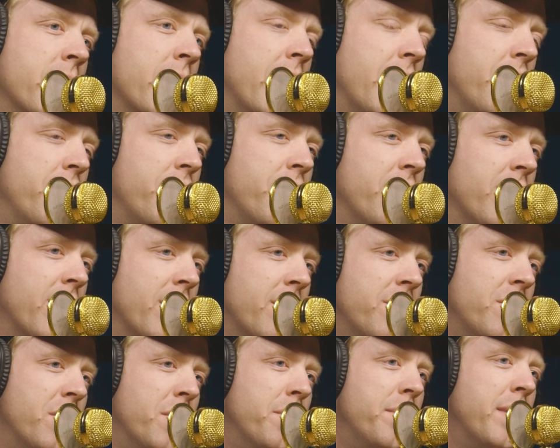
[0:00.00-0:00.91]
Interesting.
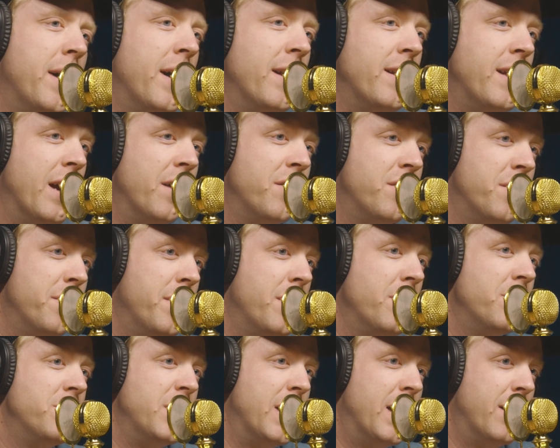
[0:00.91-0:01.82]
So a podcast
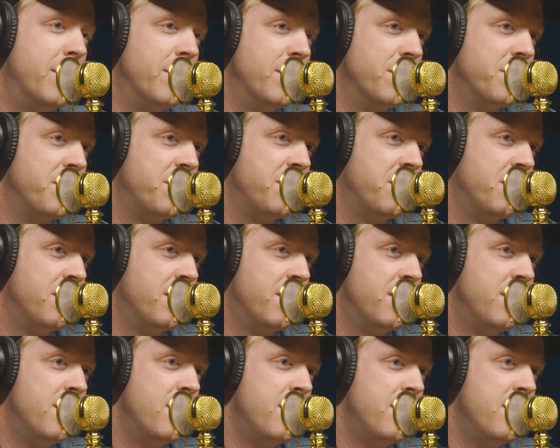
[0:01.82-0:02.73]
about showers.
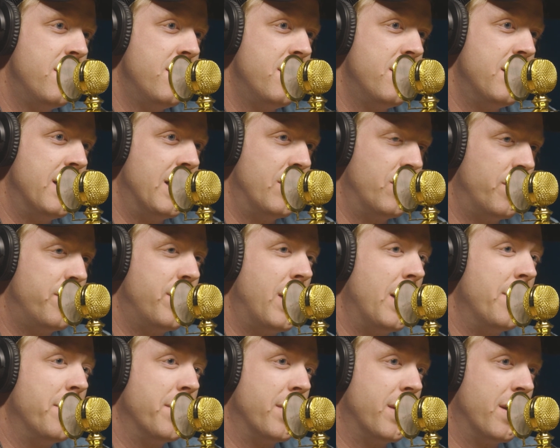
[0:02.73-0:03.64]
And we're
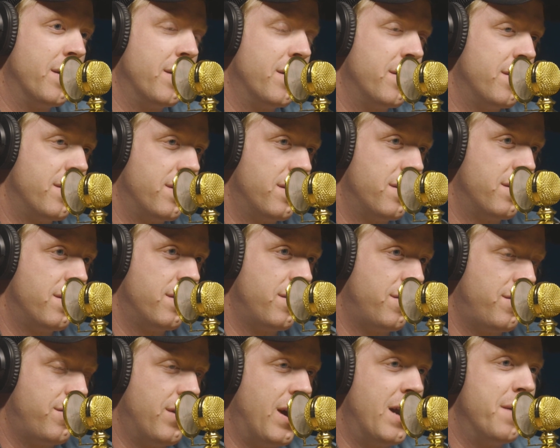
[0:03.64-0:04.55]
probably going to
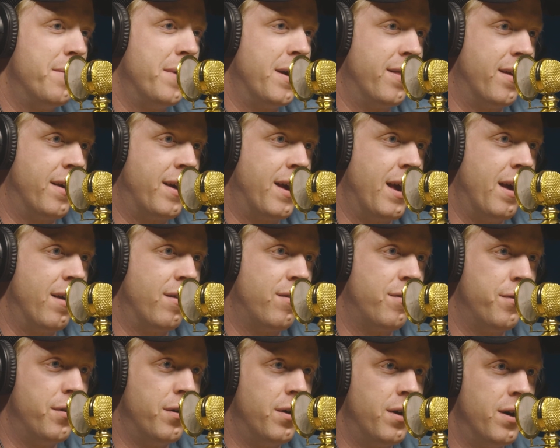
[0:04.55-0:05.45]
try to make the case
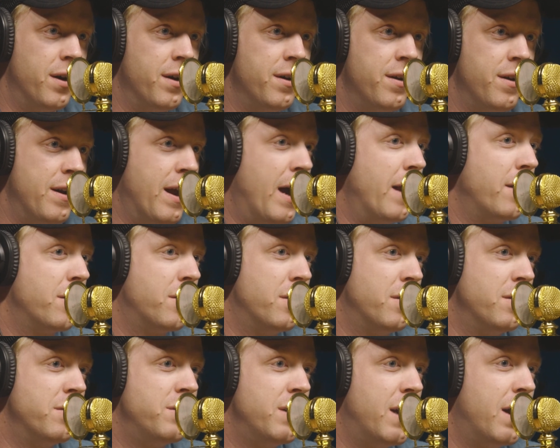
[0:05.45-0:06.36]
for not
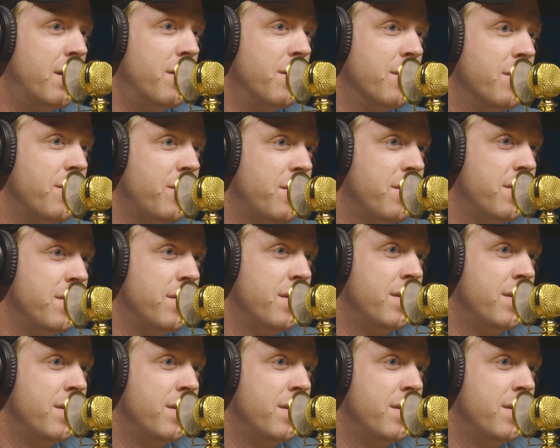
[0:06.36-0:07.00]
cold showers.